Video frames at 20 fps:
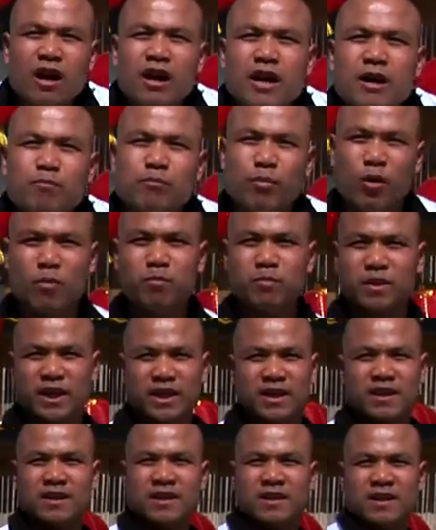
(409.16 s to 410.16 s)
him properly.
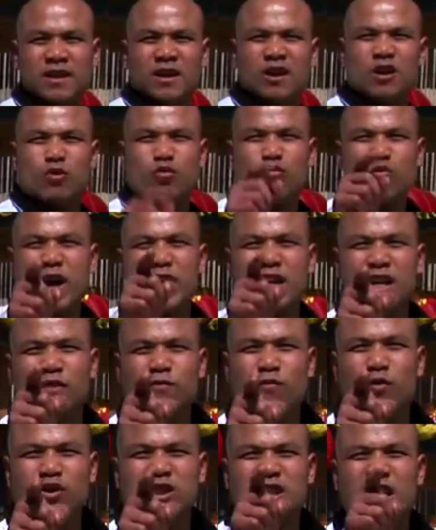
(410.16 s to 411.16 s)
Ready
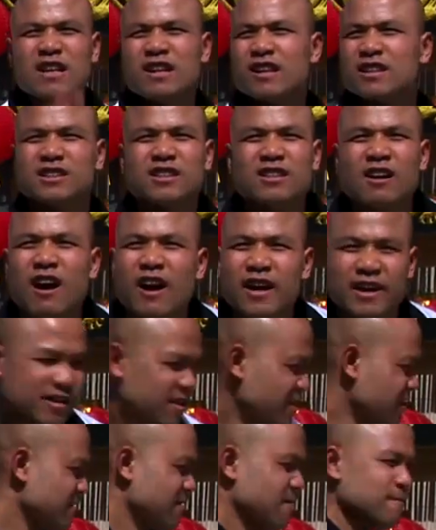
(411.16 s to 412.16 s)
for dinner tonight.
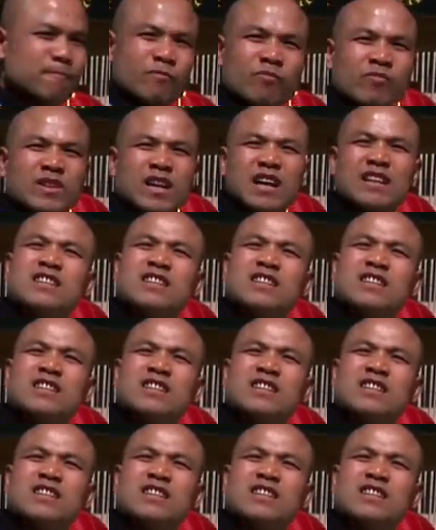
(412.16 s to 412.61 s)
And